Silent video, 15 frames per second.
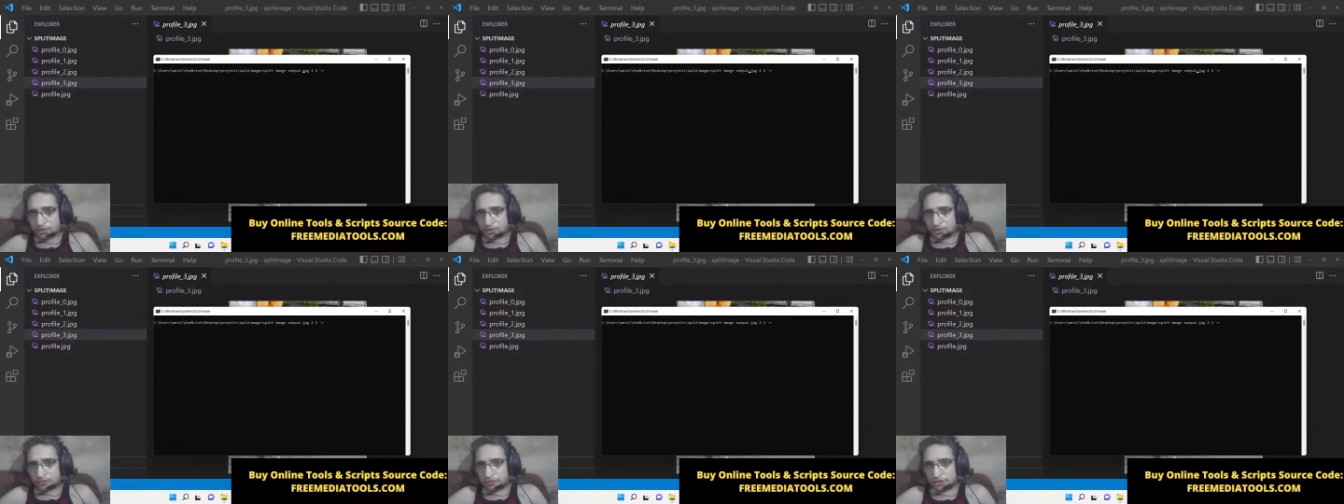
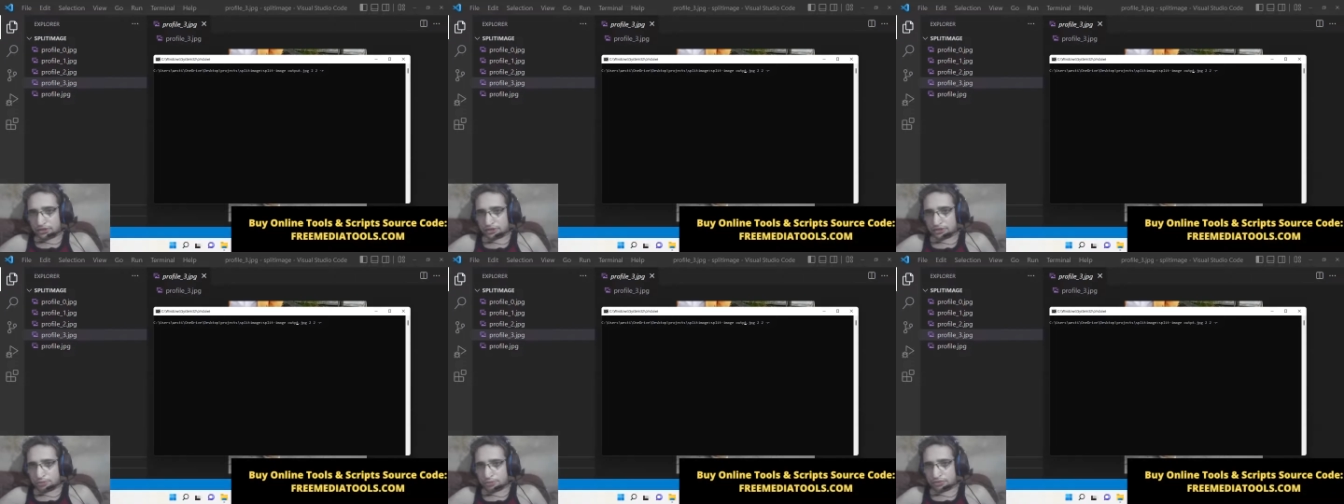which
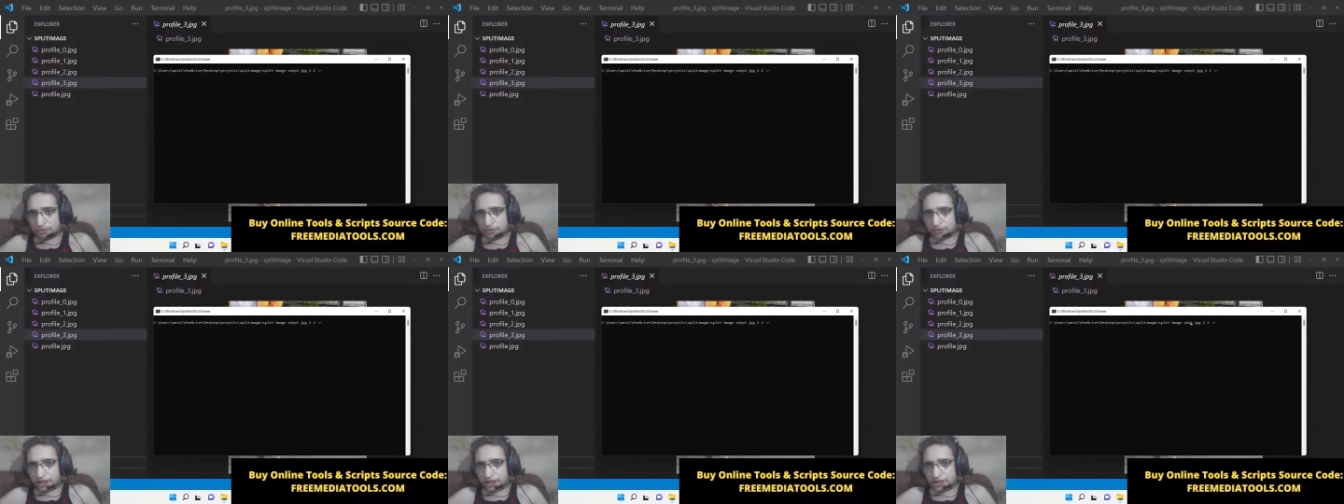is
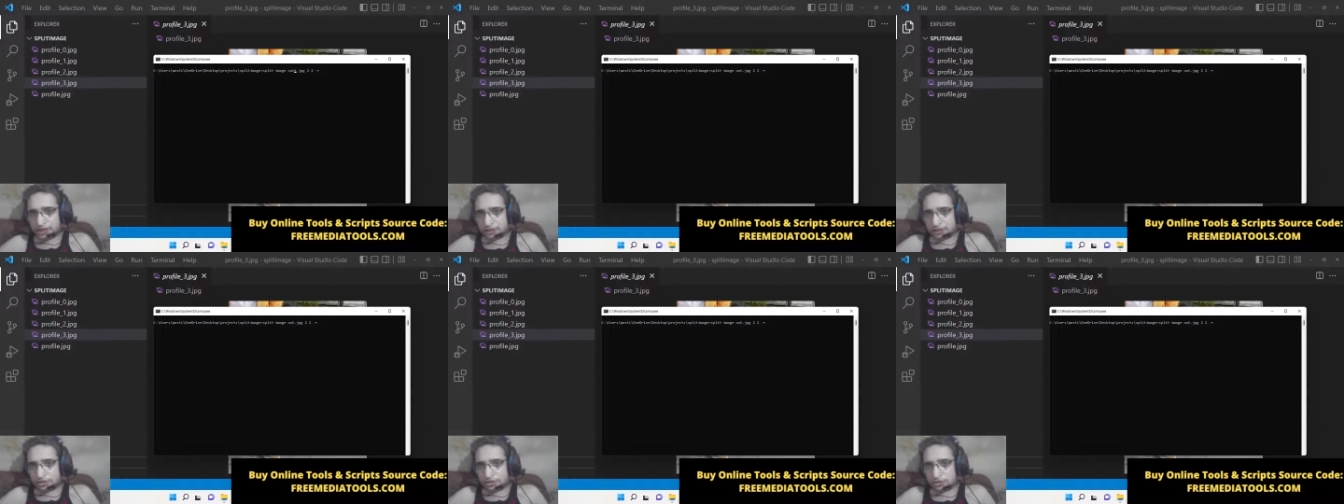
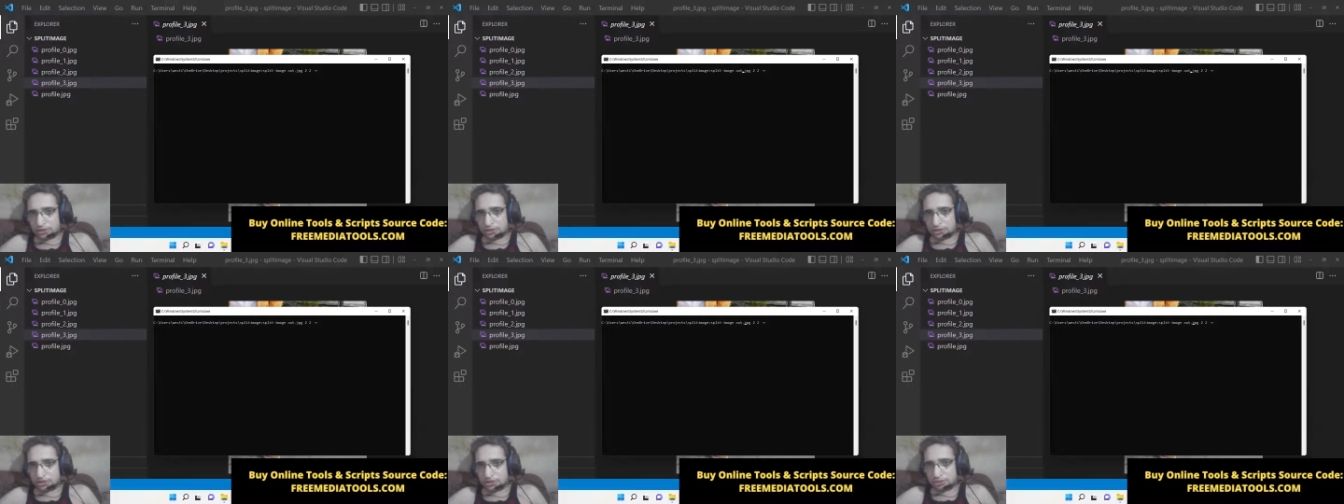
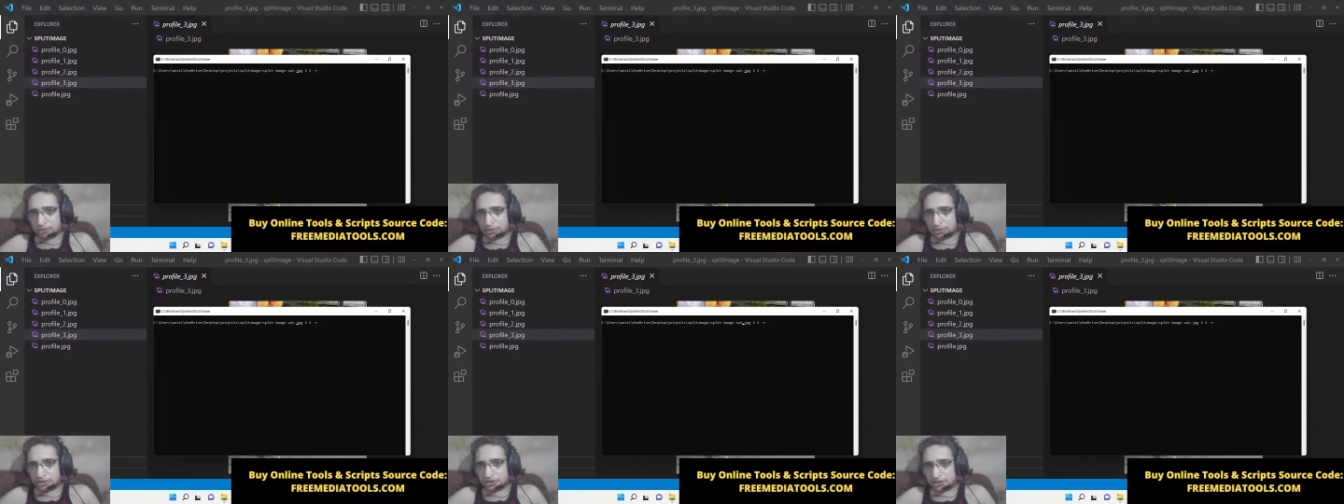
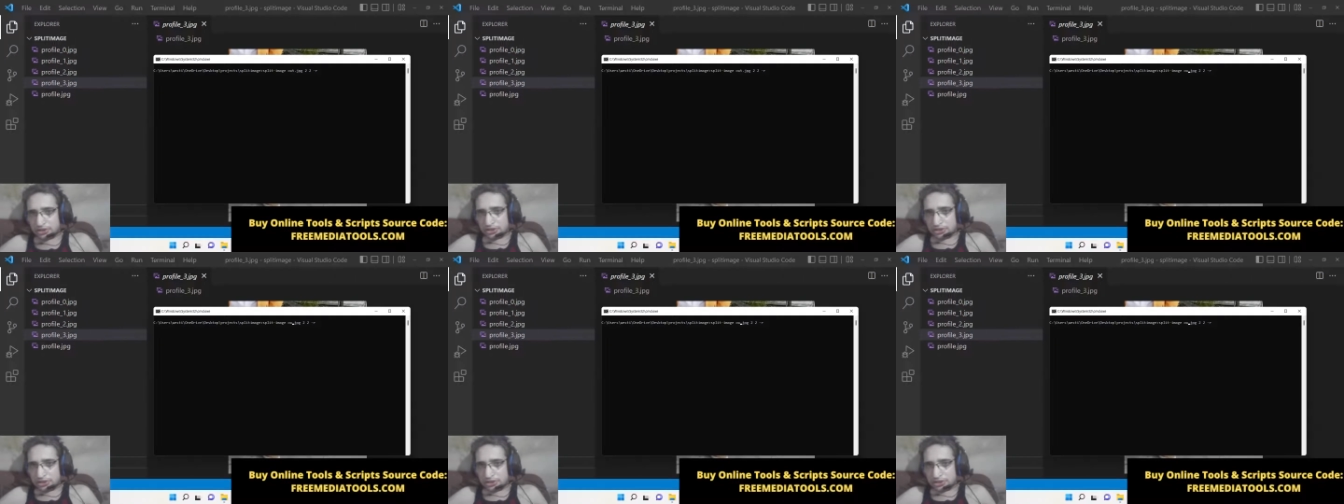profile.jpg.